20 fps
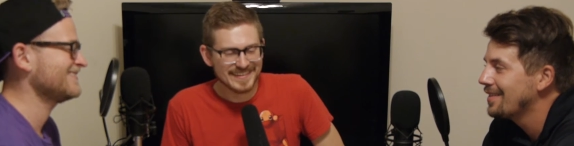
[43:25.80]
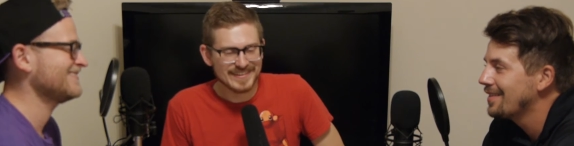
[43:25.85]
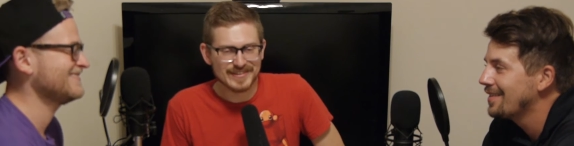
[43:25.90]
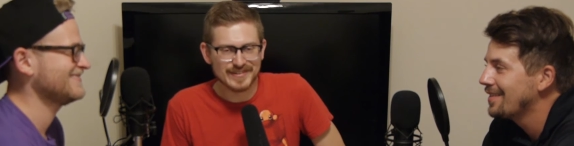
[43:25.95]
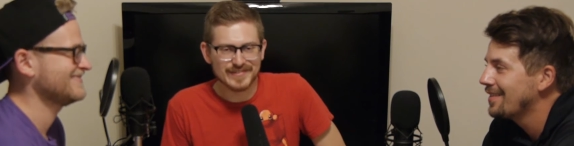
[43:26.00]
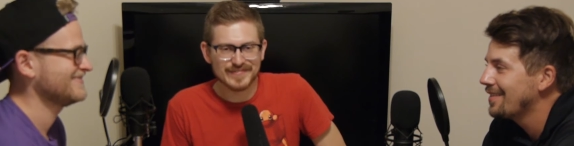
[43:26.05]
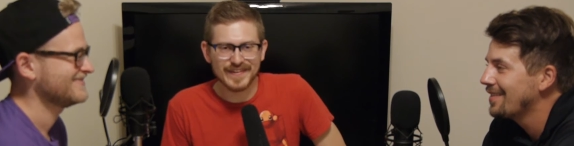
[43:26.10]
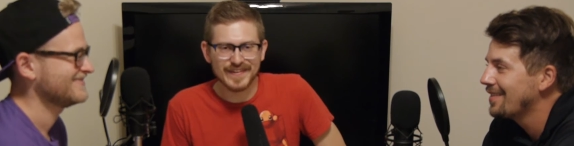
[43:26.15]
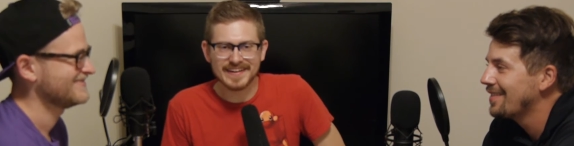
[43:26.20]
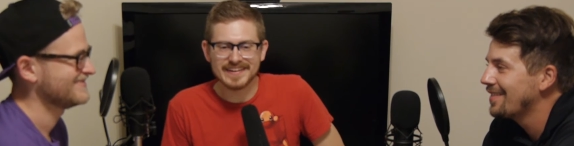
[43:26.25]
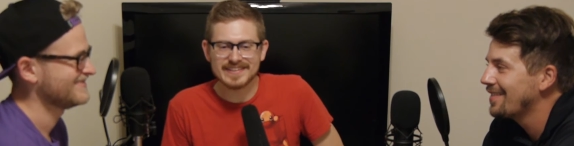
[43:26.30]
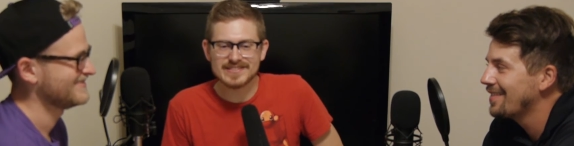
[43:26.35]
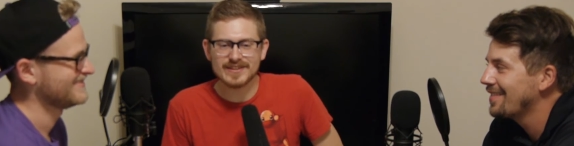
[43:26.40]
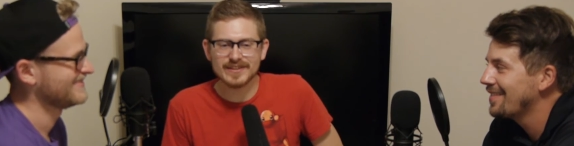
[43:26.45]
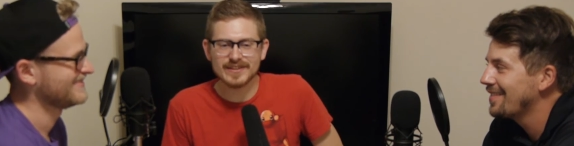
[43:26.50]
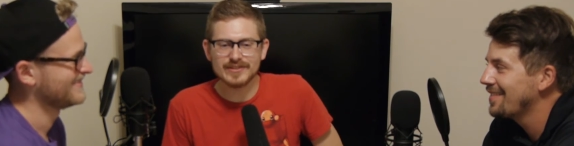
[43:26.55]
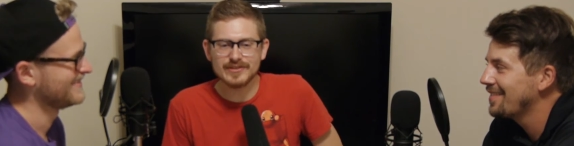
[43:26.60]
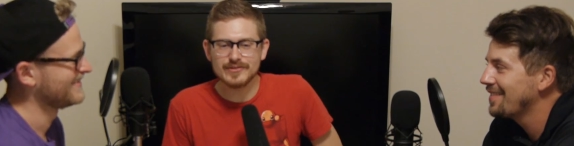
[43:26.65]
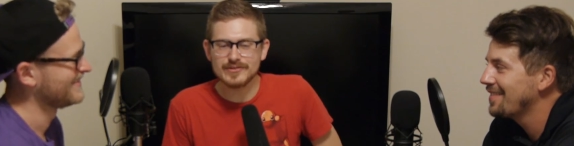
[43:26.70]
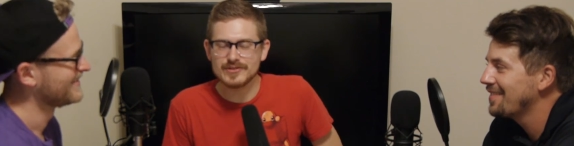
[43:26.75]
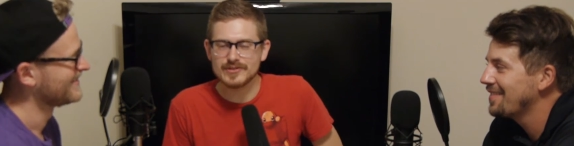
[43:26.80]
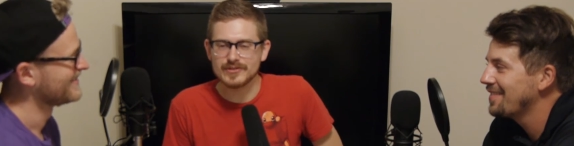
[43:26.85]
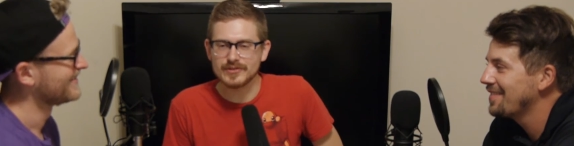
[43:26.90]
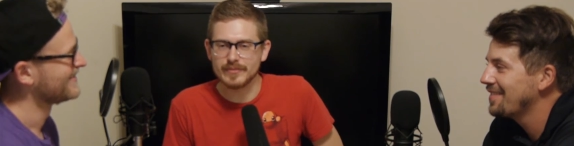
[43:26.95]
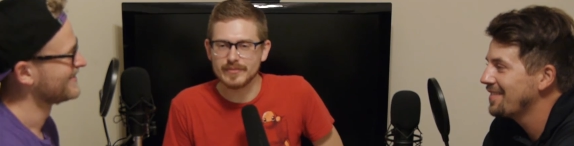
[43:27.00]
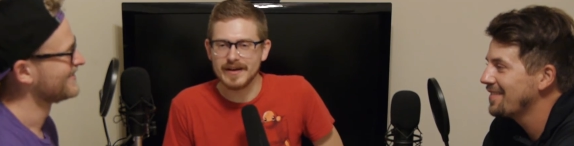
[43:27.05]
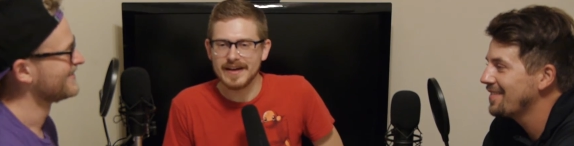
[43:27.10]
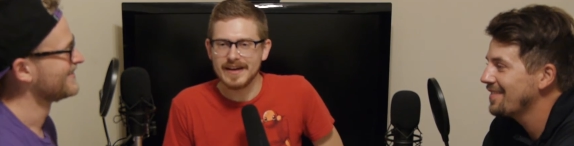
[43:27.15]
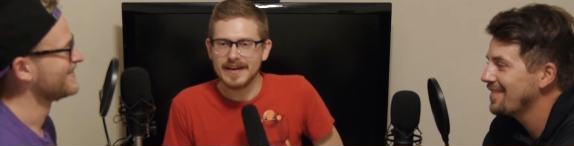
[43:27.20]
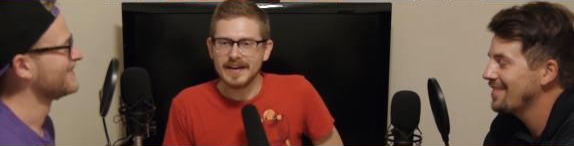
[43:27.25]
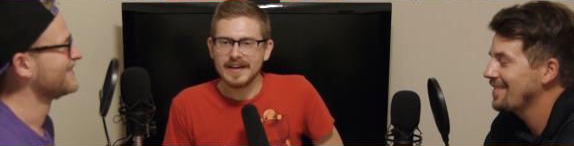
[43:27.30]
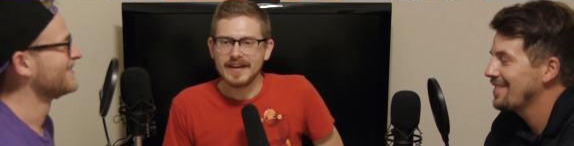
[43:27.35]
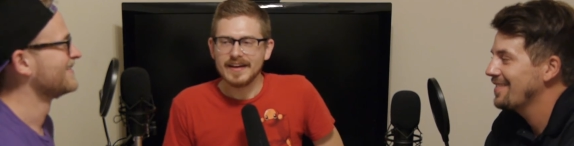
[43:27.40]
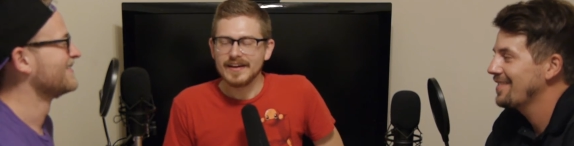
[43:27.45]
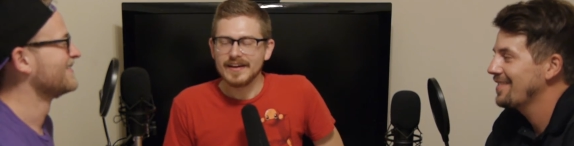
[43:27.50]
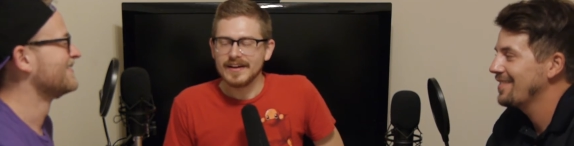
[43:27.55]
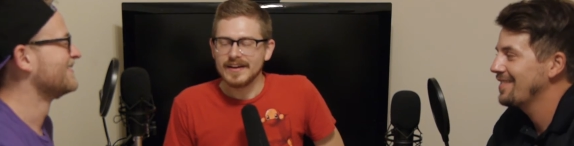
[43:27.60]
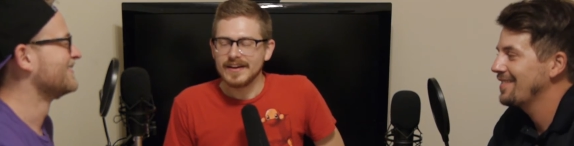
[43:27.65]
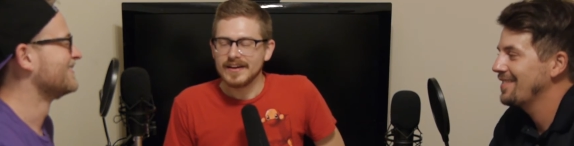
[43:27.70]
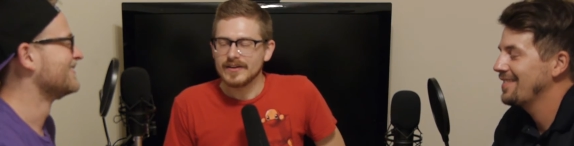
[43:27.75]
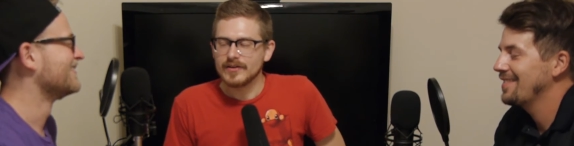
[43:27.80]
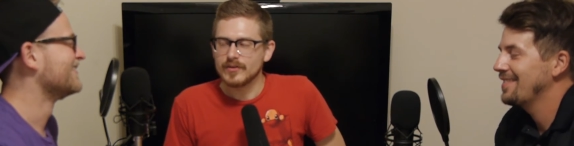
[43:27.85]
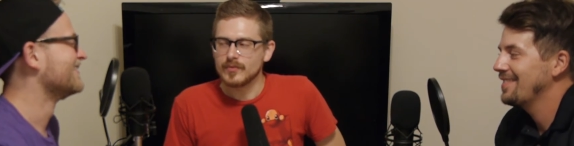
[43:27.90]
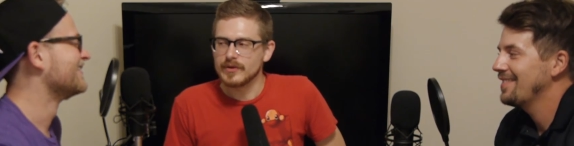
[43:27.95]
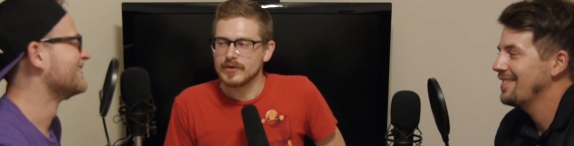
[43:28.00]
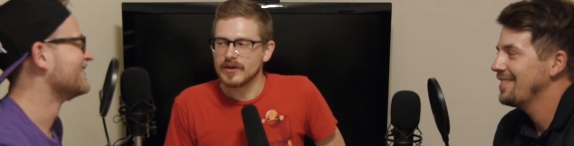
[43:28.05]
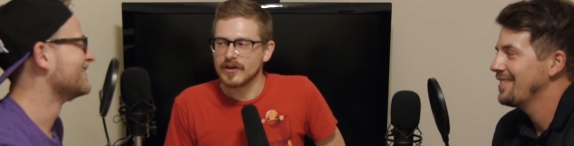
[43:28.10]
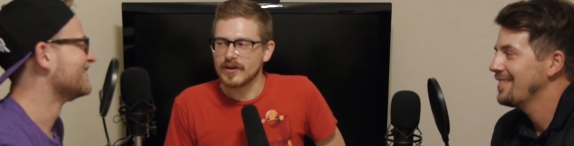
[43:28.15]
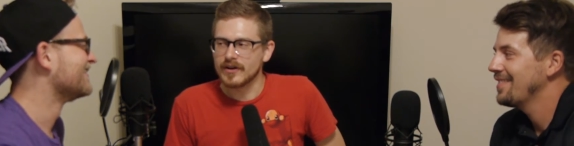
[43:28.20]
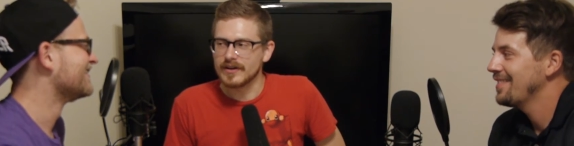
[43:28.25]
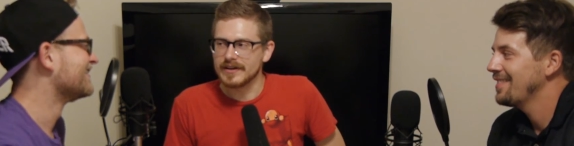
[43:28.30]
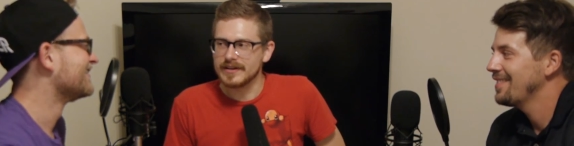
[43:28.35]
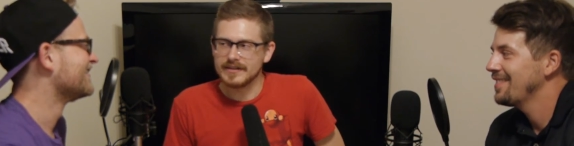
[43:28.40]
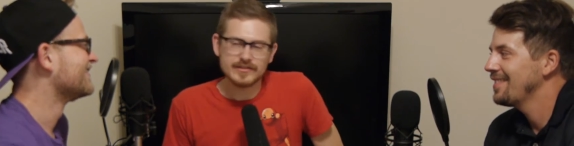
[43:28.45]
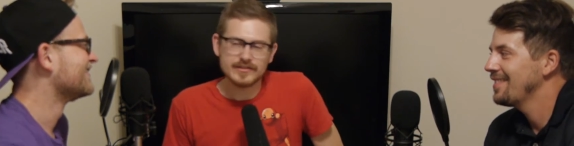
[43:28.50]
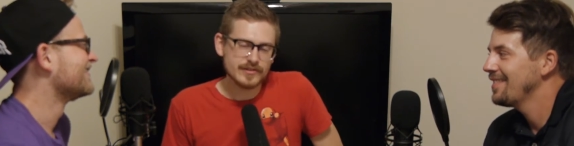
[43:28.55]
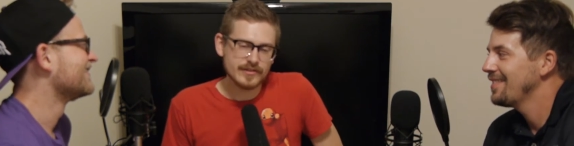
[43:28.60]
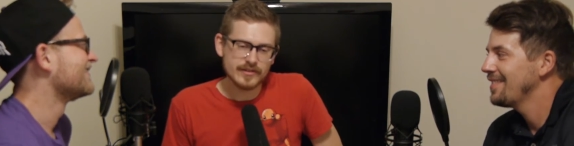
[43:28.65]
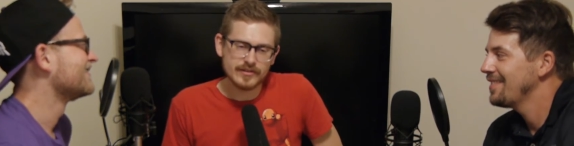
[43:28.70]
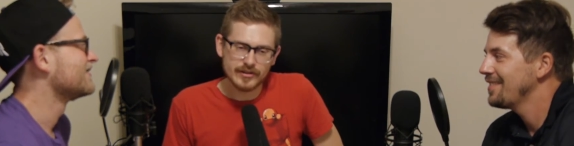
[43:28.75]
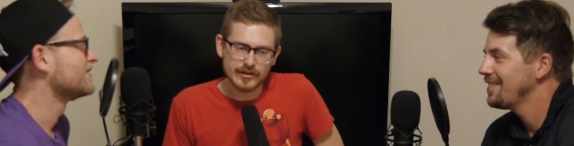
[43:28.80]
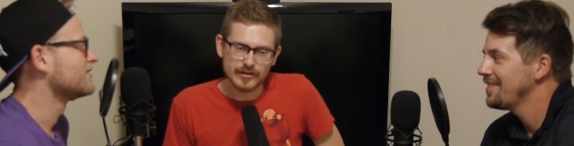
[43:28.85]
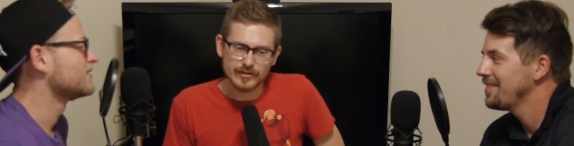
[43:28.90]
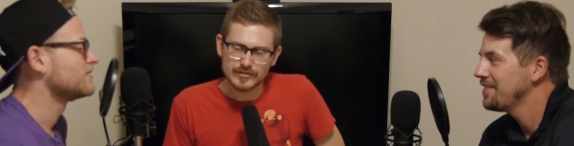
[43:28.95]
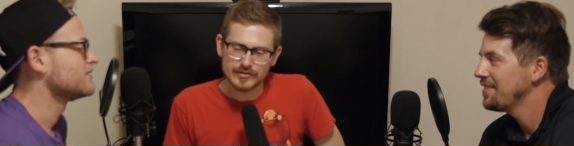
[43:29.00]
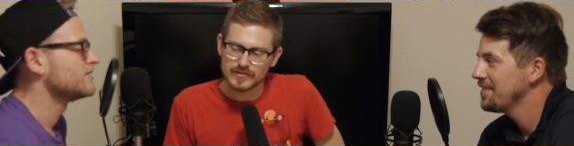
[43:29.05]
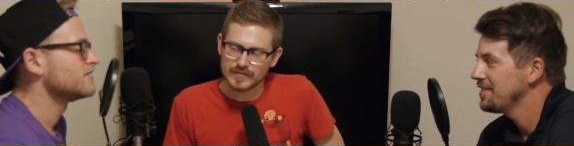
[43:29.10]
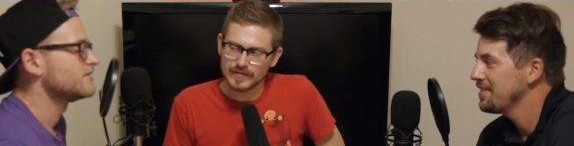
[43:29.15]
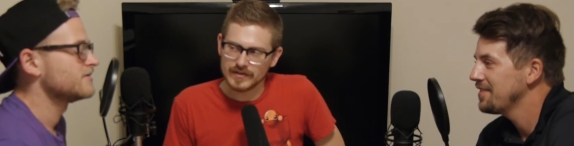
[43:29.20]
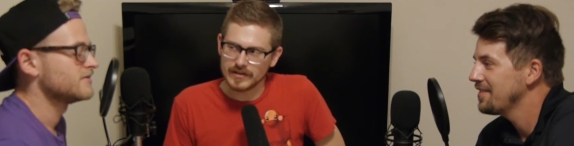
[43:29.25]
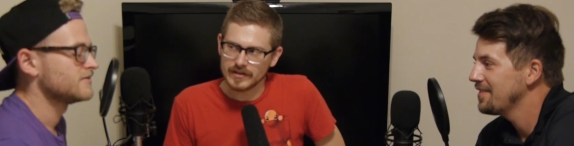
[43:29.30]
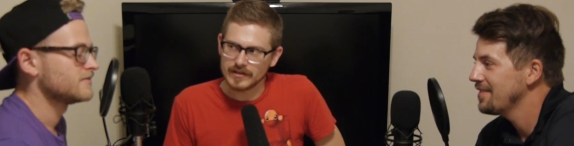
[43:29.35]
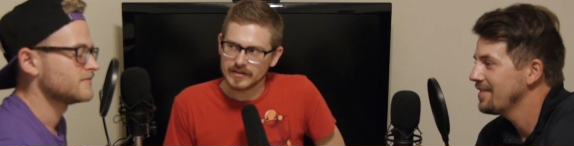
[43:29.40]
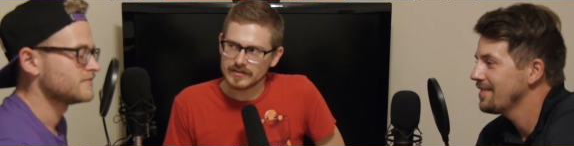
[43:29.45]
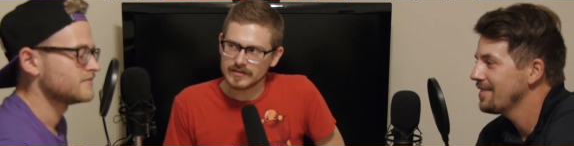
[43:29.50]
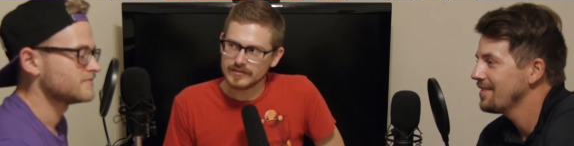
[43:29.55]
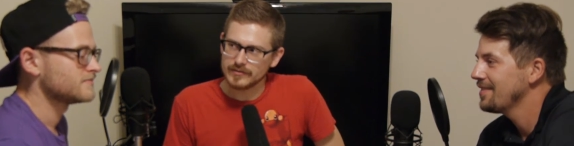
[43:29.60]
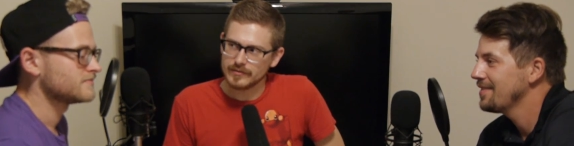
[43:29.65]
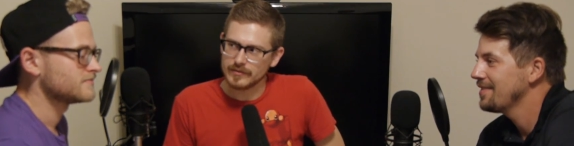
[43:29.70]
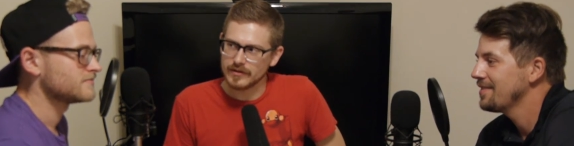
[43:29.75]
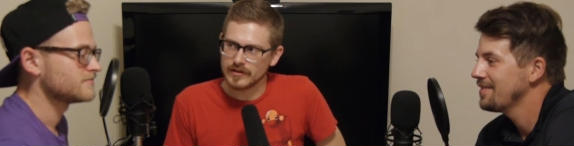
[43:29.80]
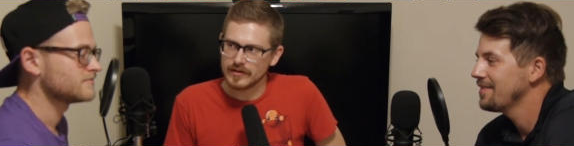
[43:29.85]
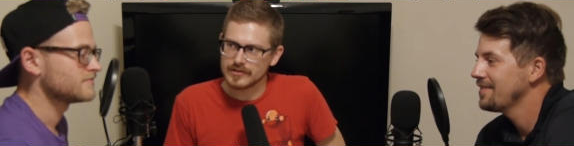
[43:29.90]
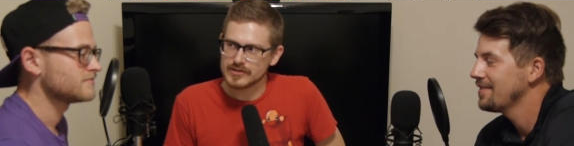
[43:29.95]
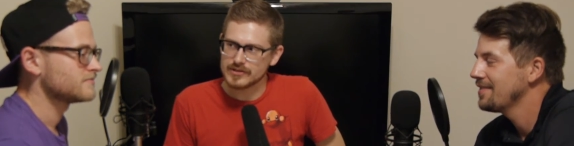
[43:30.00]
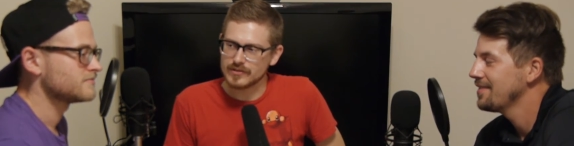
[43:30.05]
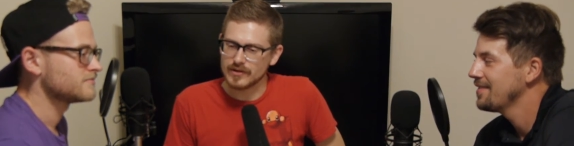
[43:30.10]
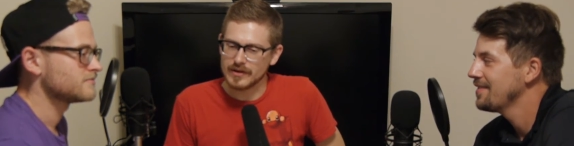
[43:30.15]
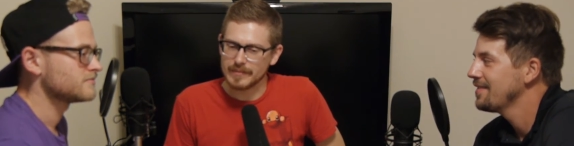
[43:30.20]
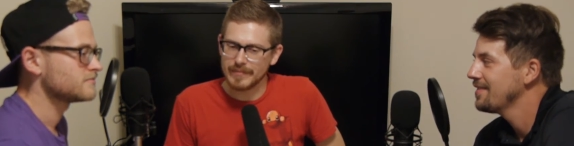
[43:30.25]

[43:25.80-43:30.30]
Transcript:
Speaker 1: you can find us on YouTube. We are Enter the Nerdosphere. We're also on